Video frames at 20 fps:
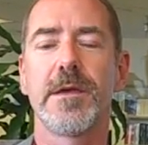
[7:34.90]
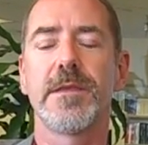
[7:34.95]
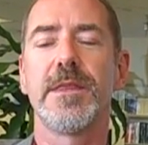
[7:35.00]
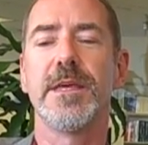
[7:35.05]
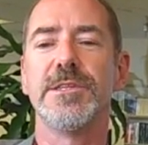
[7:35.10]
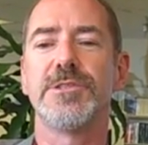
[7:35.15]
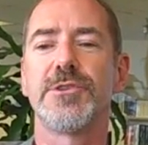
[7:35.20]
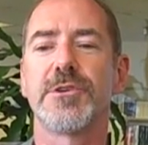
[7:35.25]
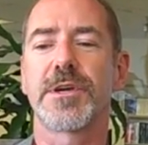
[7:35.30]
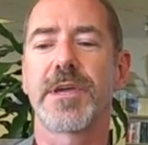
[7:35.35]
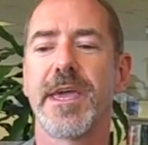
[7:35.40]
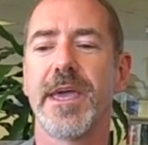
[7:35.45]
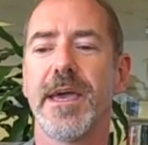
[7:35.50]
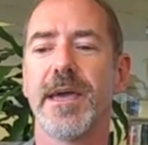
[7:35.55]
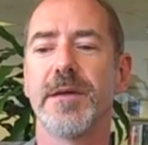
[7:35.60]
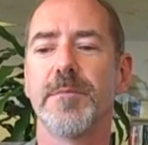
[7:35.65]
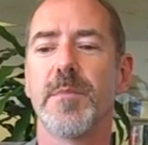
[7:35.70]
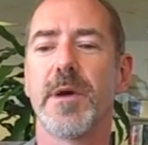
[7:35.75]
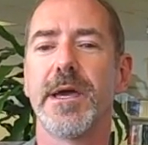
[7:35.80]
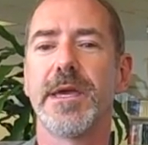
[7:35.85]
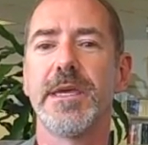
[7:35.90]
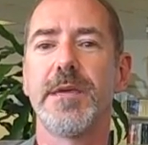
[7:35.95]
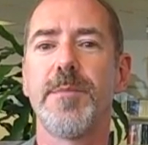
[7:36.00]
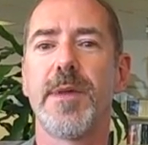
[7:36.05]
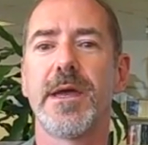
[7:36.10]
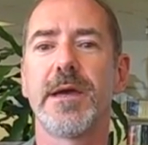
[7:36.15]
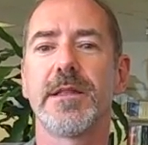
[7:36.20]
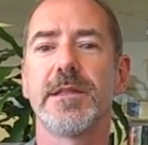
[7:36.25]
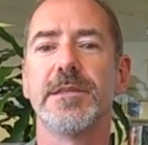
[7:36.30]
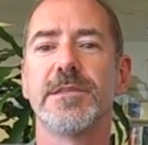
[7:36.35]
They sure can. My
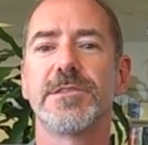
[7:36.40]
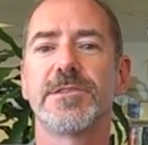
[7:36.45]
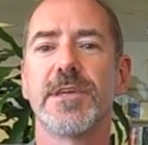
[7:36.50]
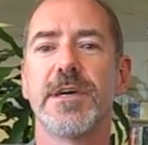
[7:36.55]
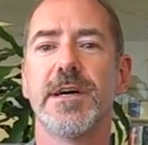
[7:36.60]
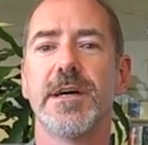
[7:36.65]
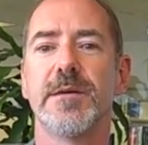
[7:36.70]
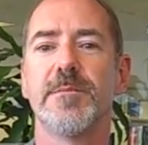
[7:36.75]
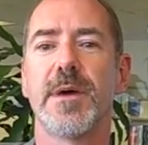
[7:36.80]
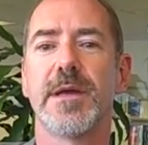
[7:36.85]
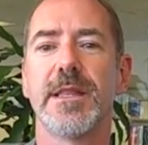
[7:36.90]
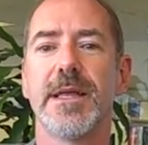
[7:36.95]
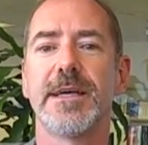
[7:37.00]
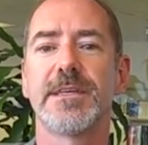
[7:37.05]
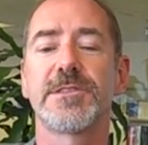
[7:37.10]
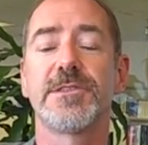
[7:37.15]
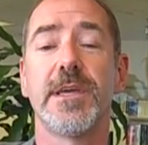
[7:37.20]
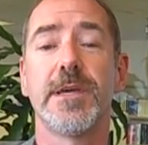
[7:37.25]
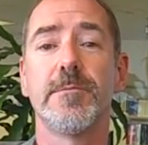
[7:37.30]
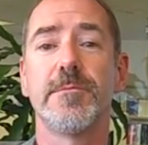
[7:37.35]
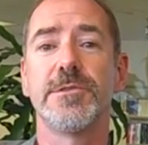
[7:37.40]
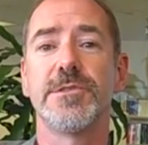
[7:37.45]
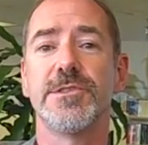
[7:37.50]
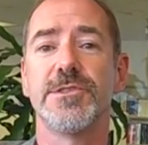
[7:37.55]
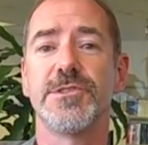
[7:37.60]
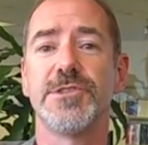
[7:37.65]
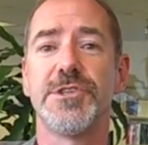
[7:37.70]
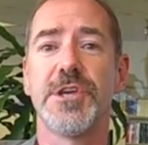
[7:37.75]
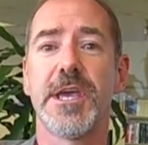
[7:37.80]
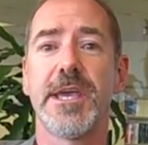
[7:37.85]
email is uh, my last name, which
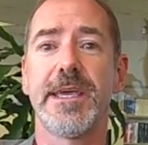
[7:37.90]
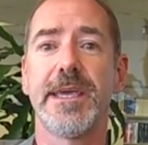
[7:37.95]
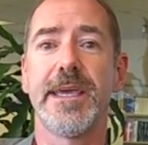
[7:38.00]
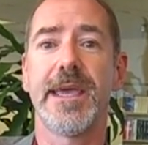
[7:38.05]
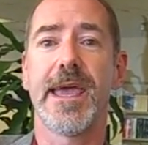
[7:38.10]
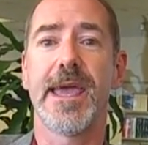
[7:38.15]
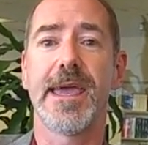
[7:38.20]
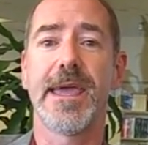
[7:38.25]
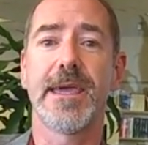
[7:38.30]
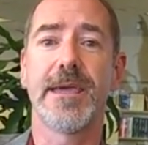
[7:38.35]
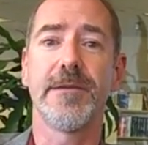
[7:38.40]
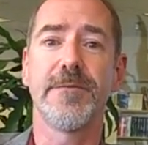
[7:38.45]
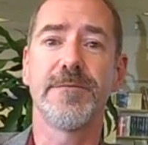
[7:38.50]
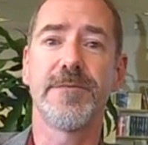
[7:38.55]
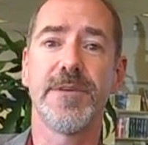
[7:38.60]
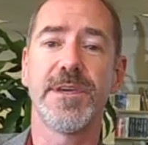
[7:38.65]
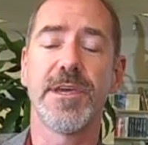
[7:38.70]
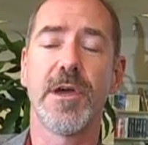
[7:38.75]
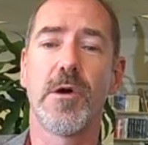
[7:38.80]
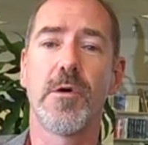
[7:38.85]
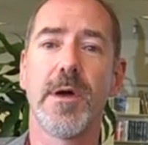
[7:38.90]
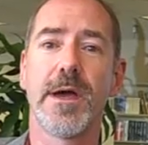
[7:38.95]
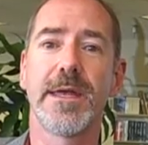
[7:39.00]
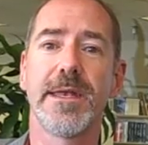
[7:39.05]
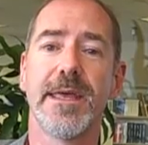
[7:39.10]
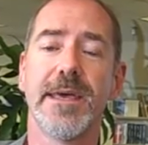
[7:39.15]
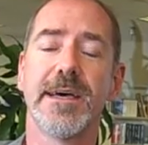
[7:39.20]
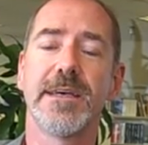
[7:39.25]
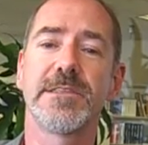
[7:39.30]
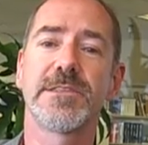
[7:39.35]
is J E A V O
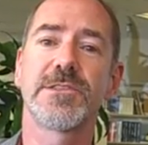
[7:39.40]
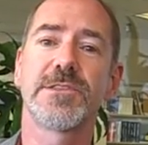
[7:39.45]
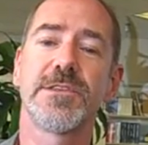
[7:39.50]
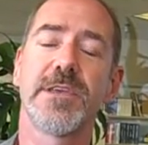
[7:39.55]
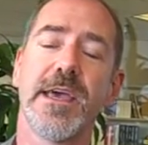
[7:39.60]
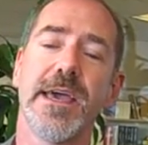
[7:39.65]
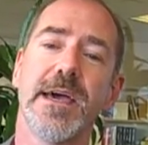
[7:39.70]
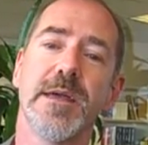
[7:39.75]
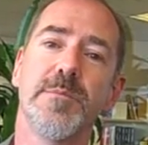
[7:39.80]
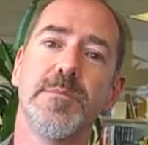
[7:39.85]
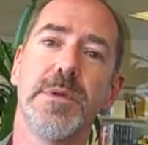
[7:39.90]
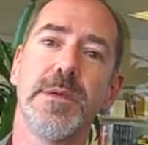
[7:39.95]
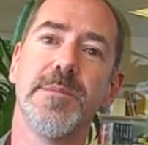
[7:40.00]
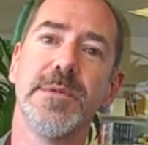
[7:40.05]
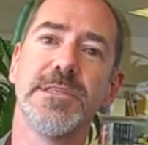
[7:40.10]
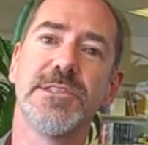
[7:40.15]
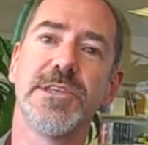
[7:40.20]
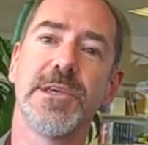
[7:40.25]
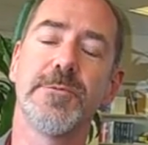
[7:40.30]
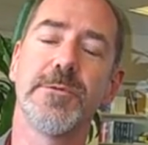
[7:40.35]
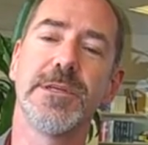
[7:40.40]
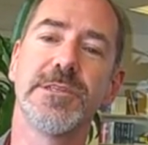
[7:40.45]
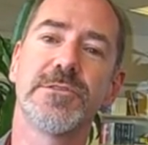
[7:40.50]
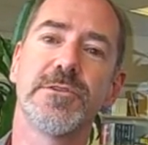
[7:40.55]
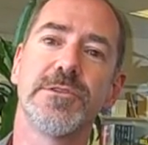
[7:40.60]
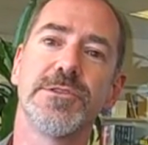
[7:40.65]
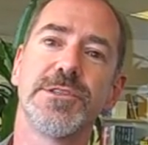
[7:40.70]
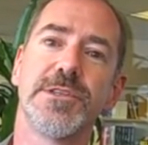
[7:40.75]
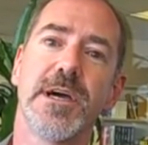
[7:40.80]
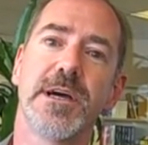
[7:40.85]
N S at
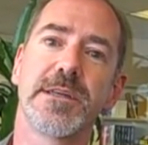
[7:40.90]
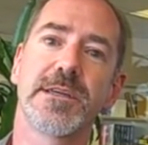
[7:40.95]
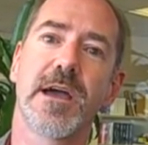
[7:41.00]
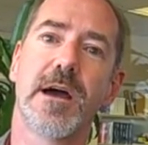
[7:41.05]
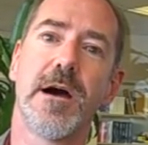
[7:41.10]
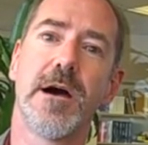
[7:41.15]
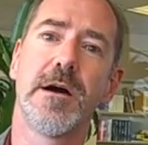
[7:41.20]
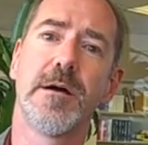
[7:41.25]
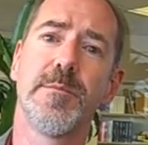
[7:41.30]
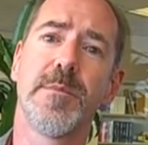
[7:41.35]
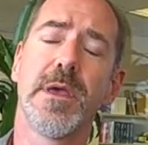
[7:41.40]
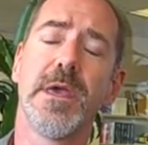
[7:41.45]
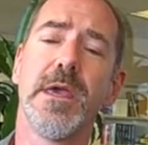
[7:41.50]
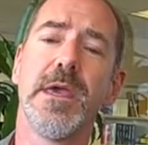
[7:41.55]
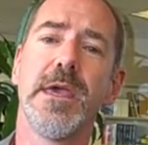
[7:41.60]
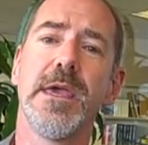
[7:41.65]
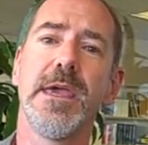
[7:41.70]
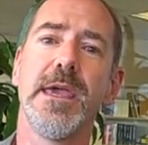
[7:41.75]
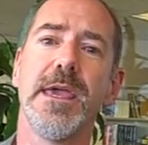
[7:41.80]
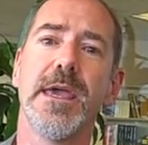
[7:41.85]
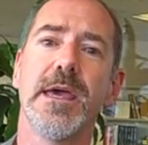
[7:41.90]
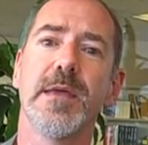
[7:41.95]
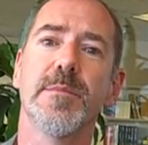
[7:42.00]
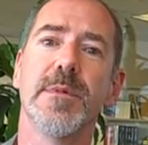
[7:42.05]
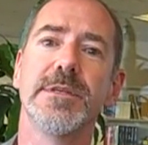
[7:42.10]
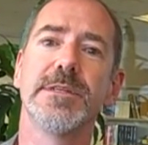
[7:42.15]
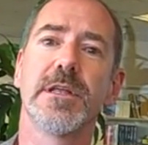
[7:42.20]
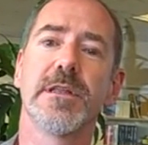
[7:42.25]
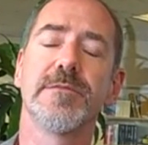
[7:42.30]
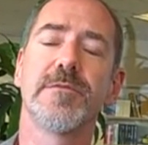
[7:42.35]
bbcresearch.com, and
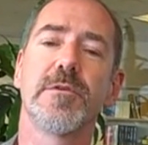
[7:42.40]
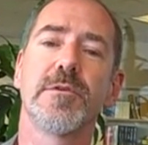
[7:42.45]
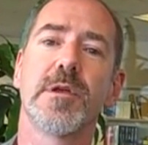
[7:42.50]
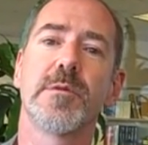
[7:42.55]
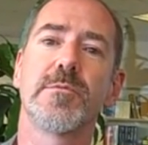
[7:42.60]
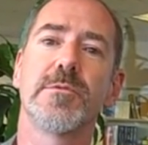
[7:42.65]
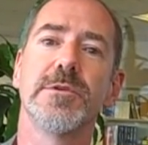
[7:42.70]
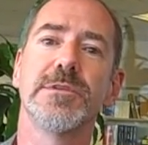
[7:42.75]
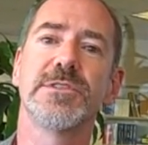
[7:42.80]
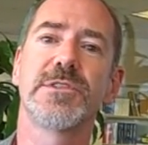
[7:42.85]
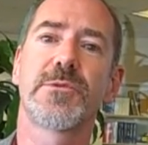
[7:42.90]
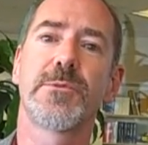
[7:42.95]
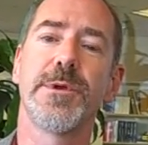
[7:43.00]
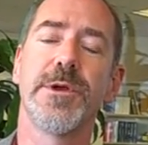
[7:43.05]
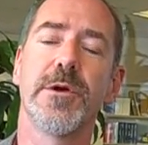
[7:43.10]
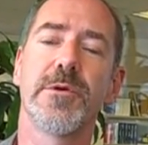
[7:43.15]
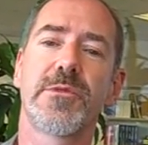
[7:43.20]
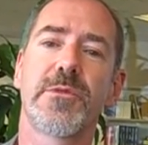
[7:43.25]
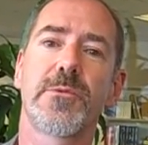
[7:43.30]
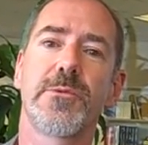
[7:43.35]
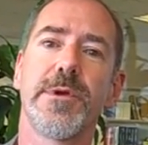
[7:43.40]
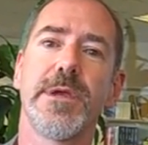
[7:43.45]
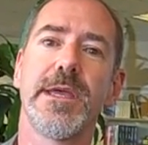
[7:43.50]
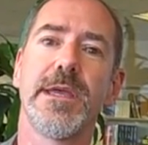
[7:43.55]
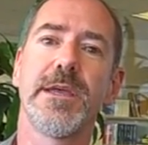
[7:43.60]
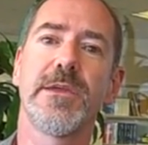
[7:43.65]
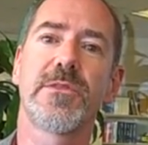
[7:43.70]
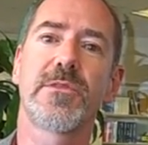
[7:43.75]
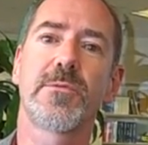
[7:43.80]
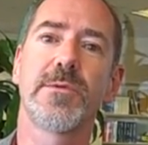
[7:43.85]
my telephone number is
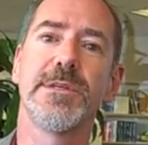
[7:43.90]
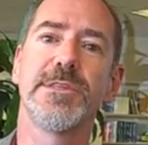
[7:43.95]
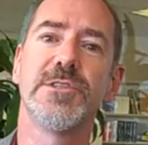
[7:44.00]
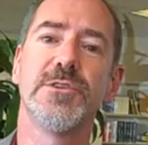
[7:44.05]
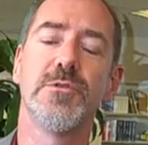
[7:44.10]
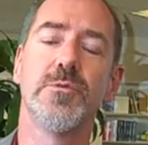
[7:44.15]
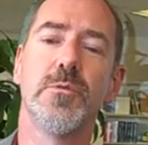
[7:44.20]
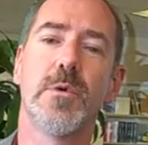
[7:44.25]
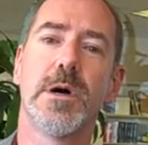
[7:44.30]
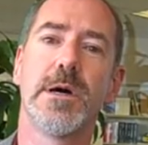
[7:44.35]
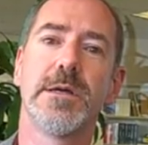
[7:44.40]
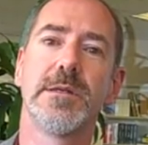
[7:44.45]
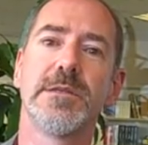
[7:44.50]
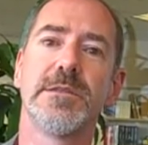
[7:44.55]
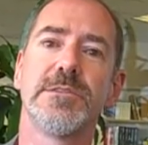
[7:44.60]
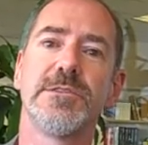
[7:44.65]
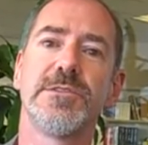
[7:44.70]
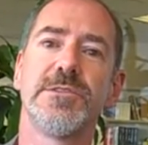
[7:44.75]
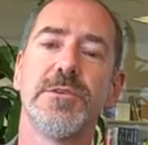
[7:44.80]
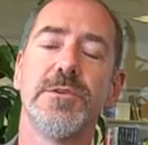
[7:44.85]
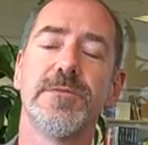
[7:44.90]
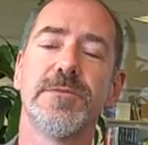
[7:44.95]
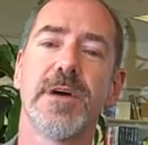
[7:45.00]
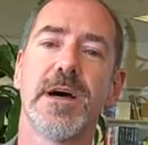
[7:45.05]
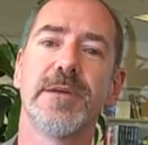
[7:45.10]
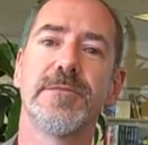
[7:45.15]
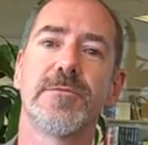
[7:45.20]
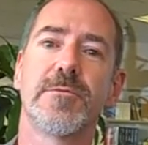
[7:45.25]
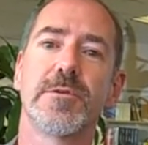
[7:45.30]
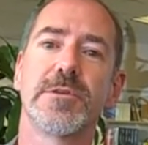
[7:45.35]
303 321
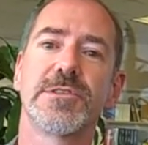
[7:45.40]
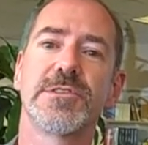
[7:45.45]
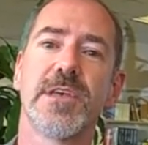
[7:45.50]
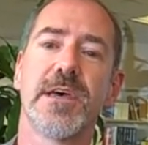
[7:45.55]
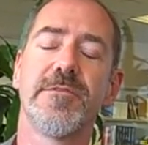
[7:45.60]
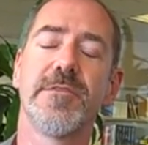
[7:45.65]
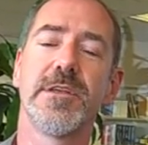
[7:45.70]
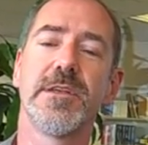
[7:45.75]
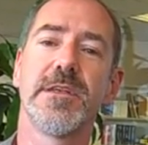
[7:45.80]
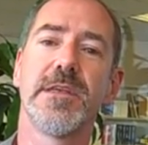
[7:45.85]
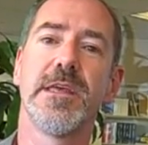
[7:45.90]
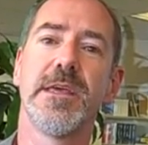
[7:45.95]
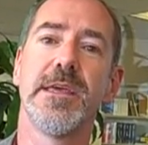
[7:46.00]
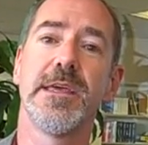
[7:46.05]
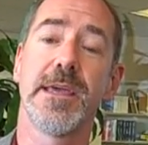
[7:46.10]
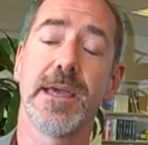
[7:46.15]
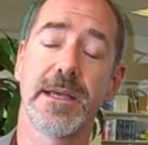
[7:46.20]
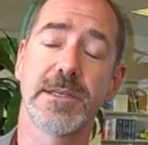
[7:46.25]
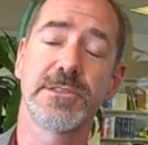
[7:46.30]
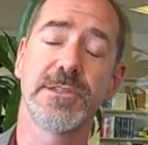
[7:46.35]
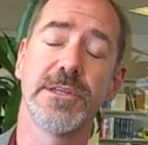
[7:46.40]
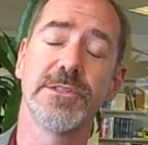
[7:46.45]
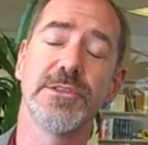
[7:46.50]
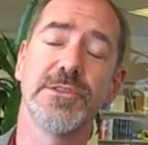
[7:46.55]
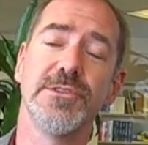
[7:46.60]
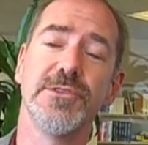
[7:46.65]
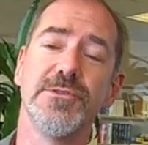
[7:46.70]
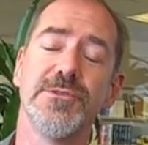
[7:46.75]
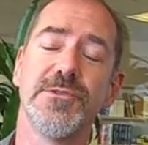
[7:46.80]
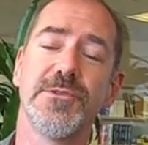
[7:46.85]
2547, extension
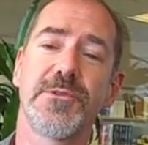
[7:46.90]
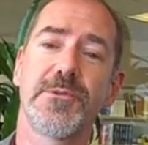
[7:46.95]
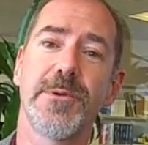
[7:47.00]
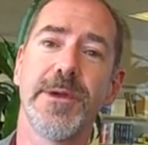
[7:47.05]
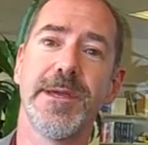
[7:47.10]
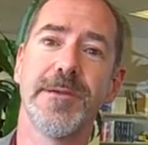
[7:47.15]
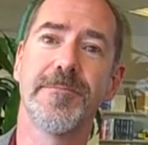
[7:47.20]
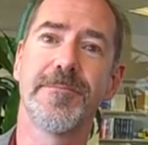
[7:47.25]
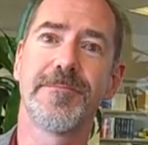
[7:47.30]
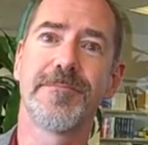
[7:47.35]
223.